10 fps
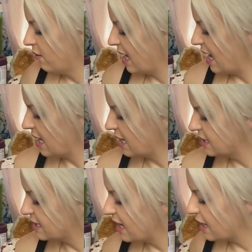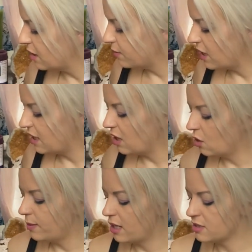Okay, because they're going to be a
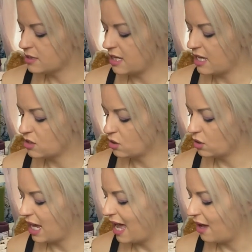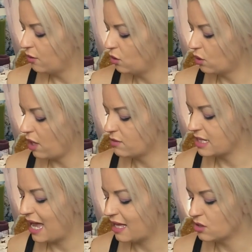little bit uncertain on how you're going
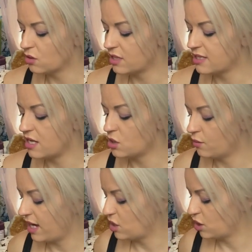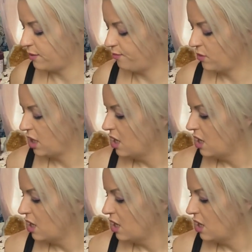to handle the situation.